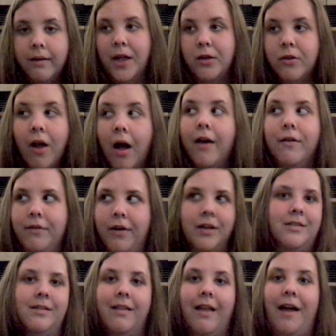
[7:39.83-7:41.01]
None of
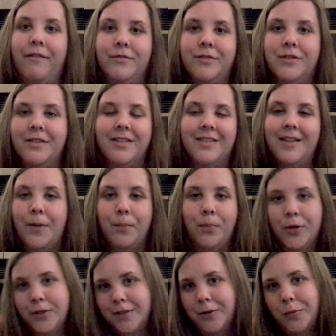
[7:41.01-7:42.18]
us left the same
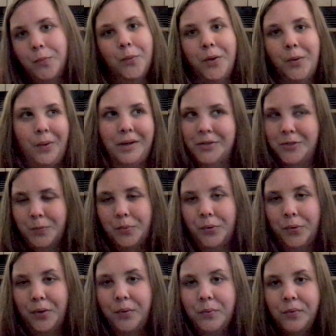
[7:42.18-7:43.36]
person we went to
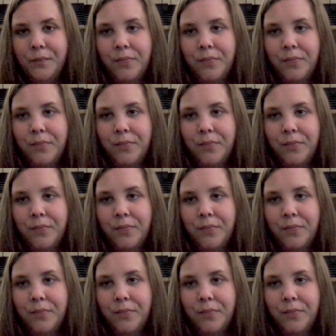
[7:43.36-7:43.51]
Peru.